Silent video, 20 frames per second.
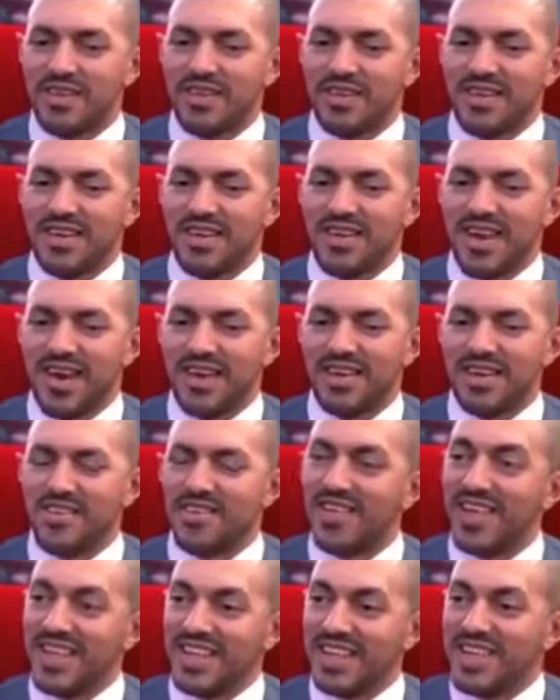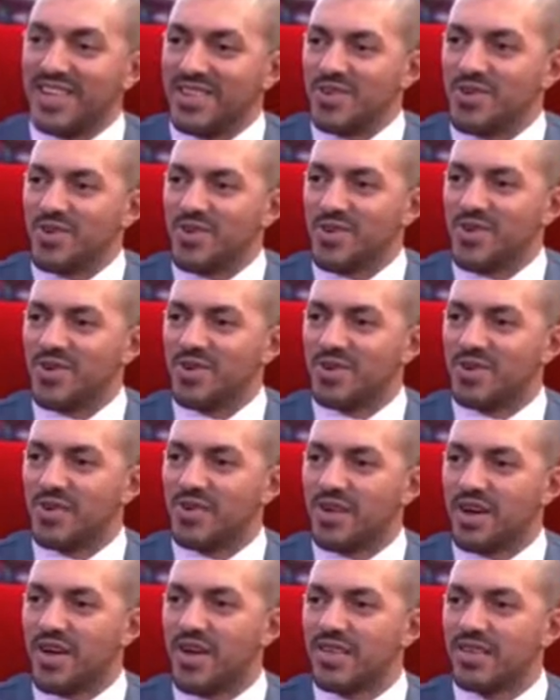kind of related to
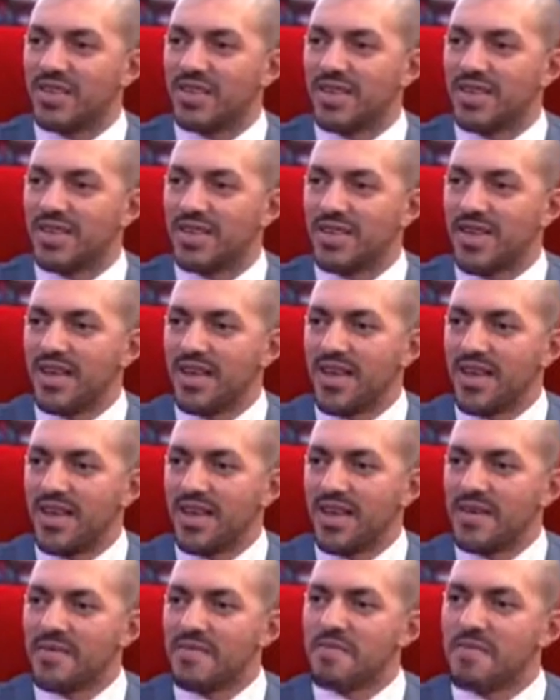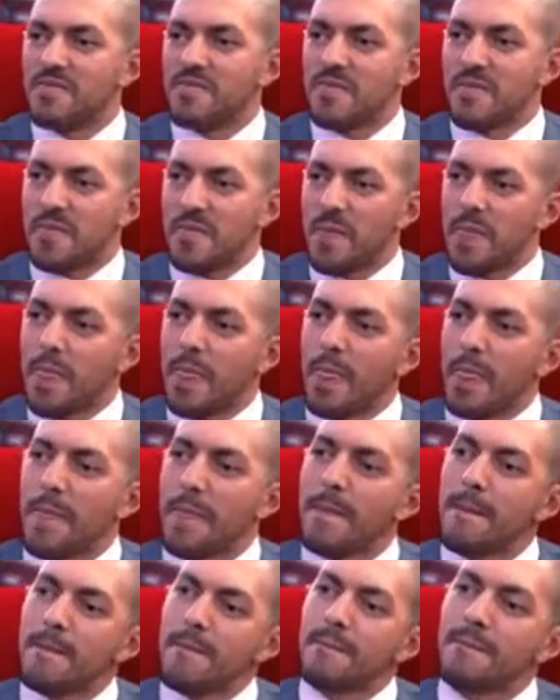the content. Just quickly, my second
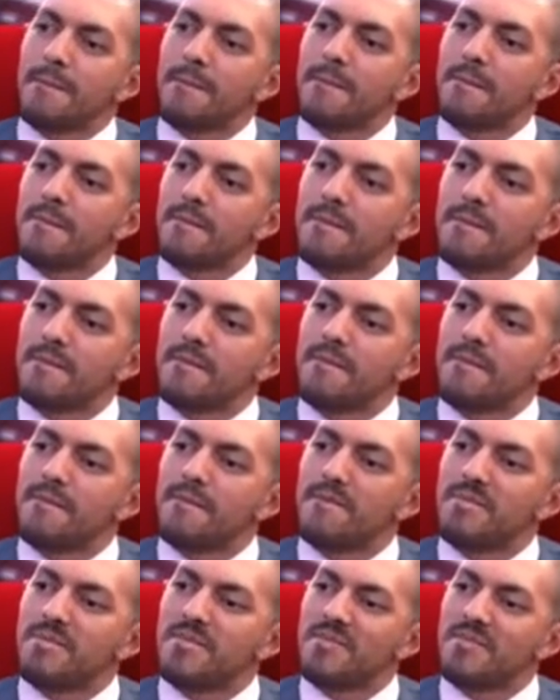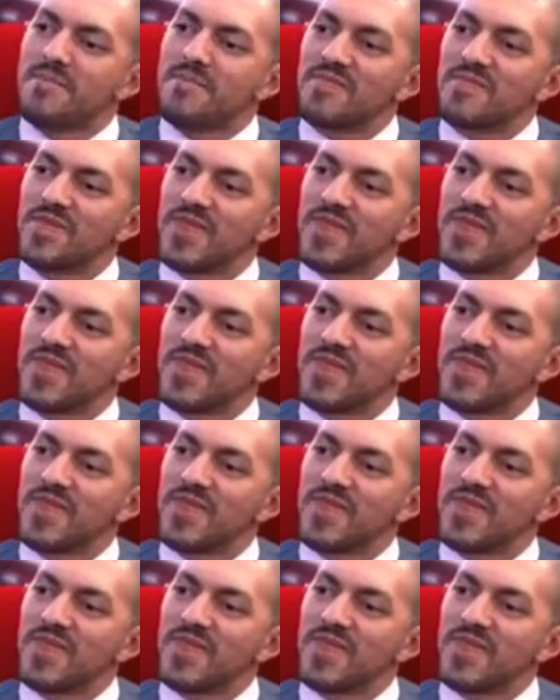book is called Artist Confessions.